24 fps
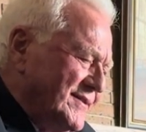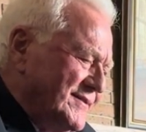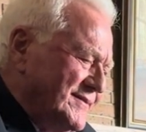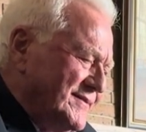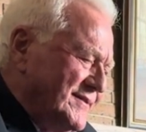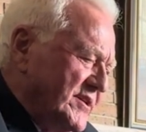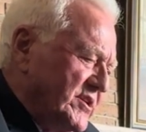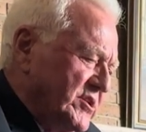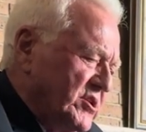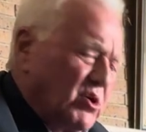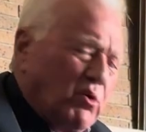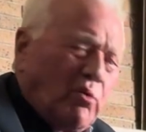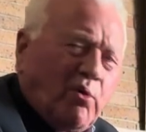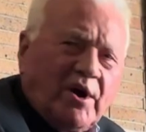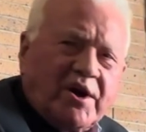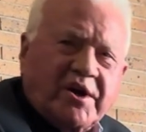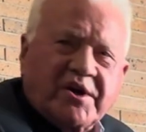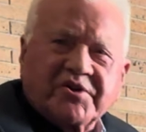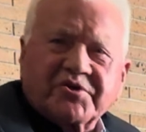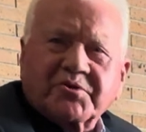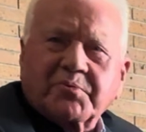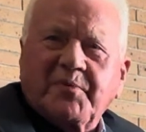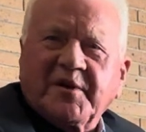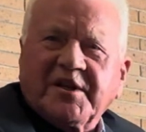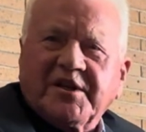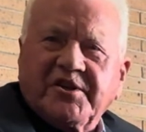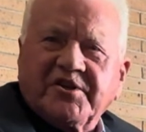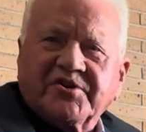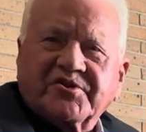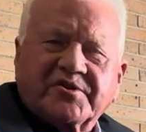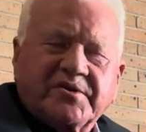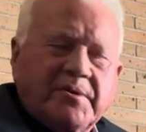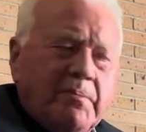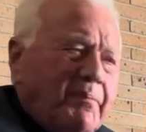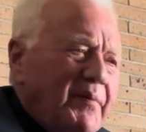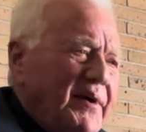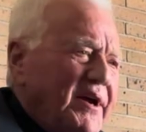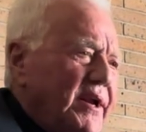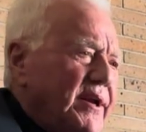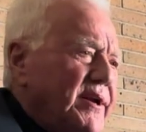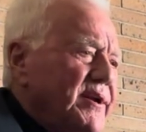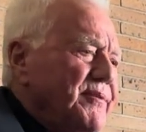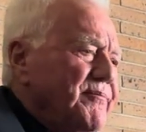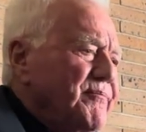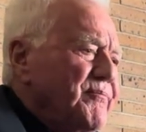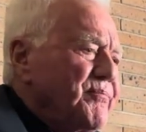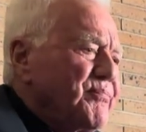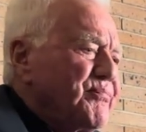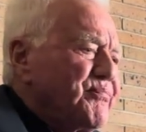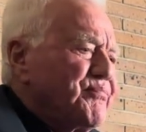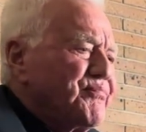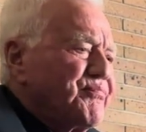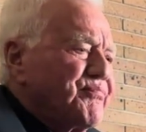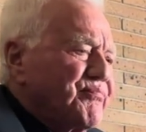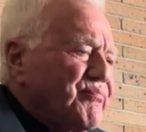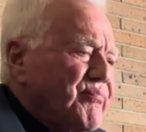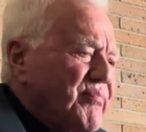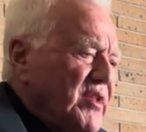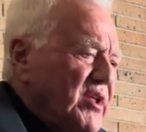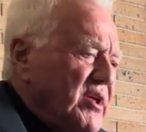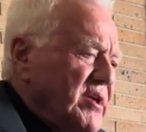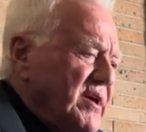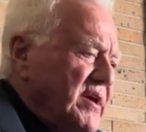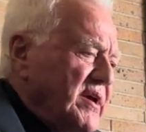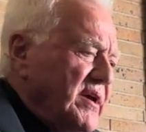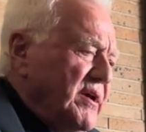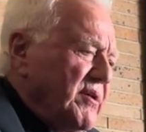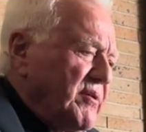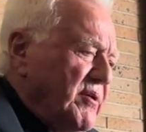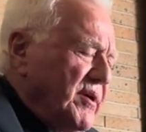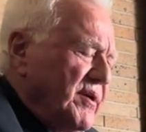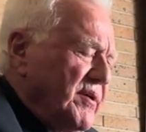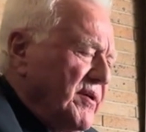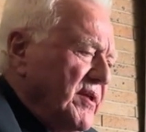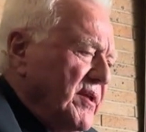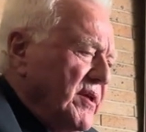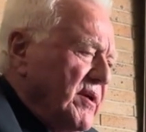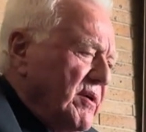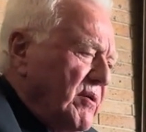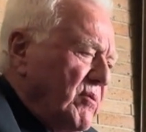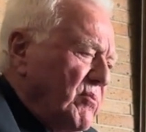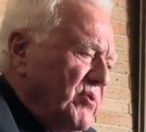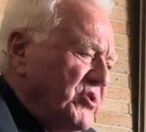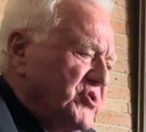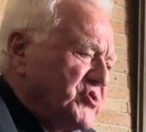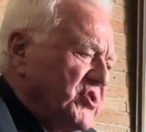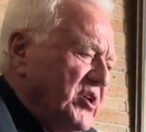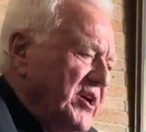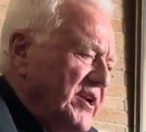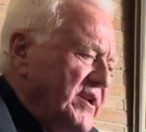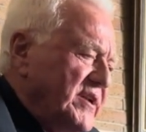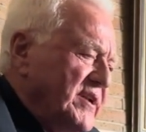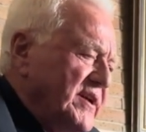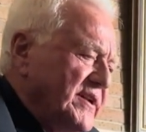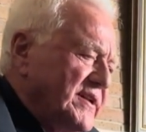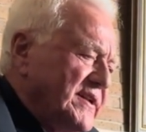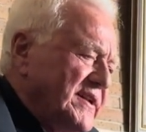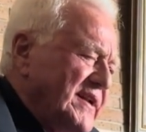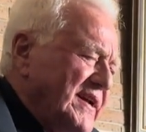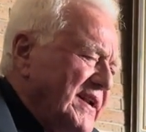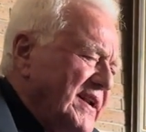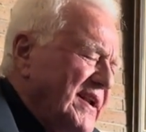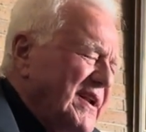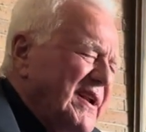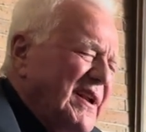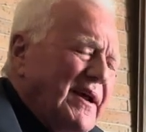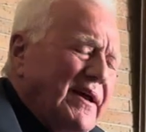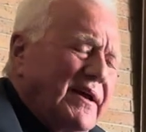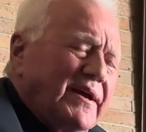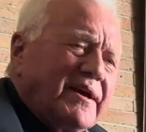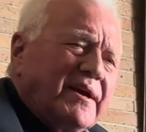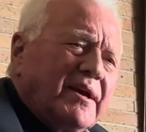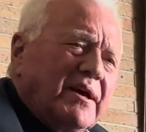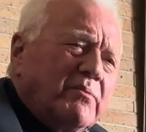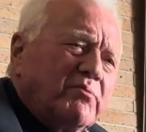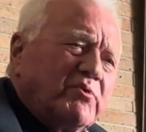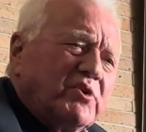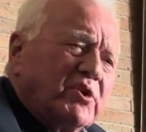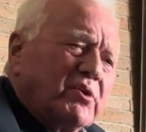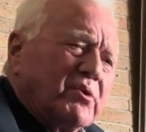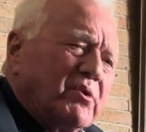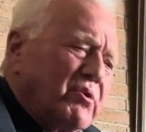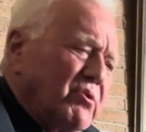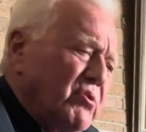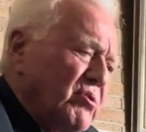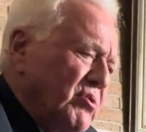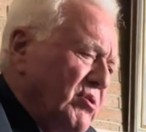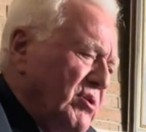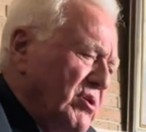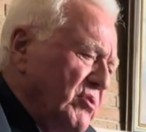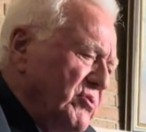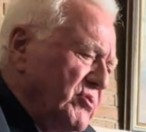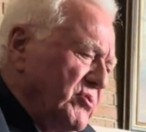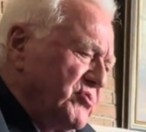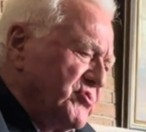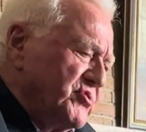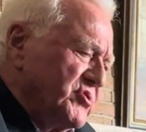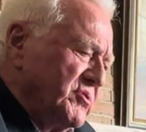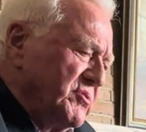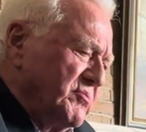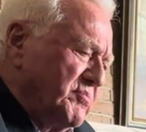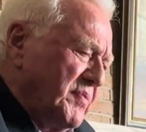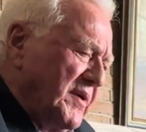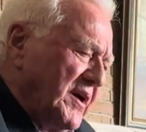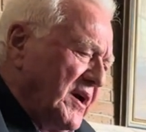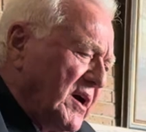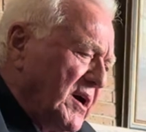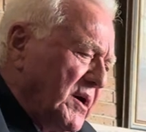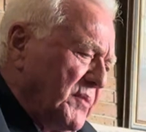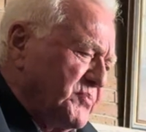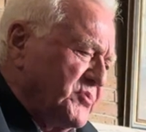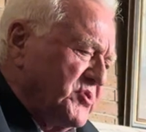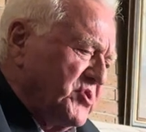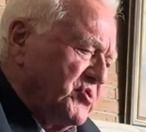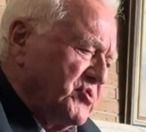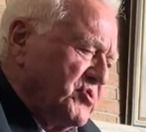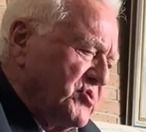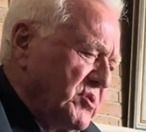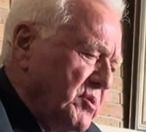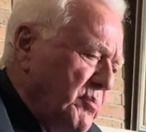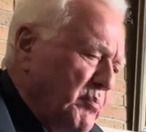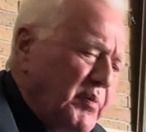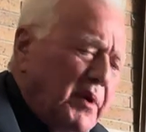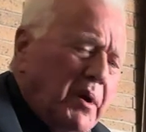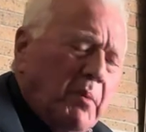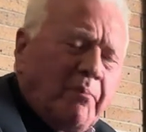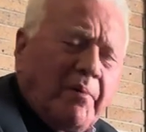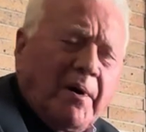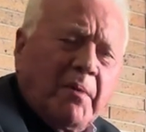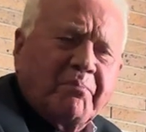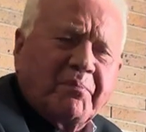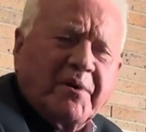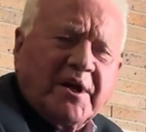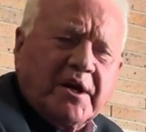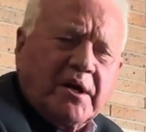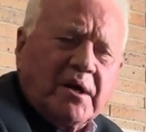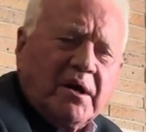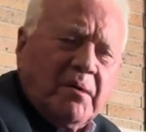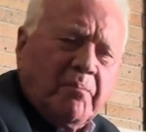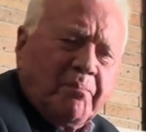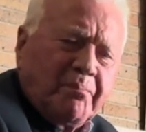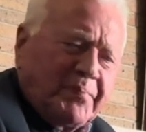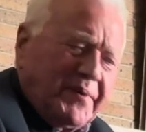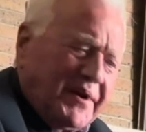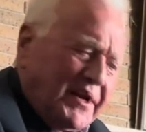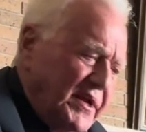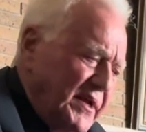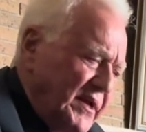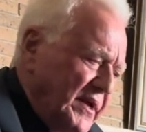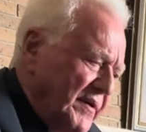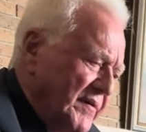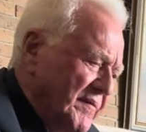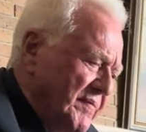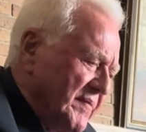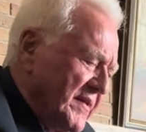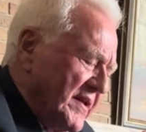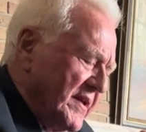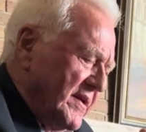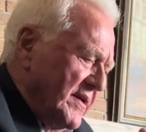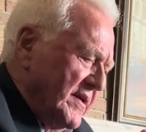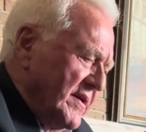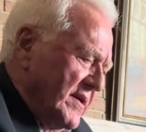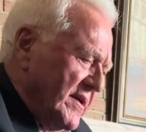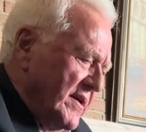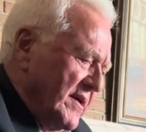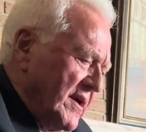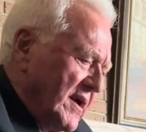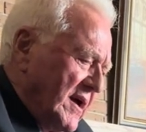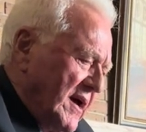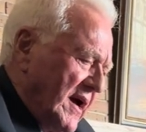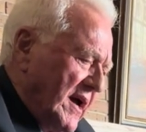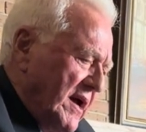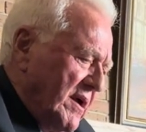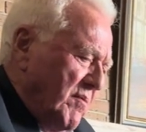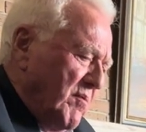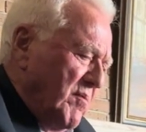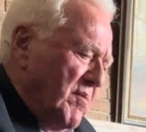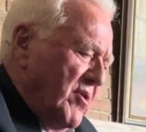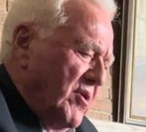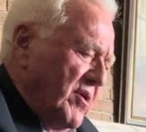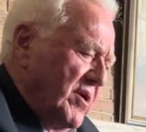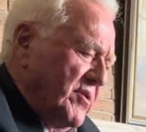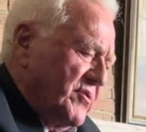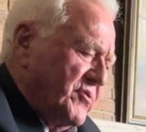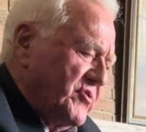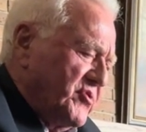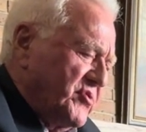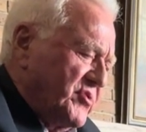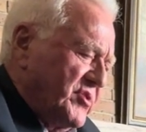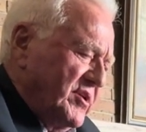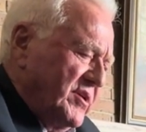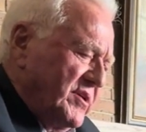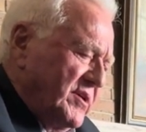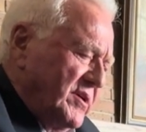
let the workers participate, okay? Which I did then, and I came to the conclusion perhaps it should be a public company. I merged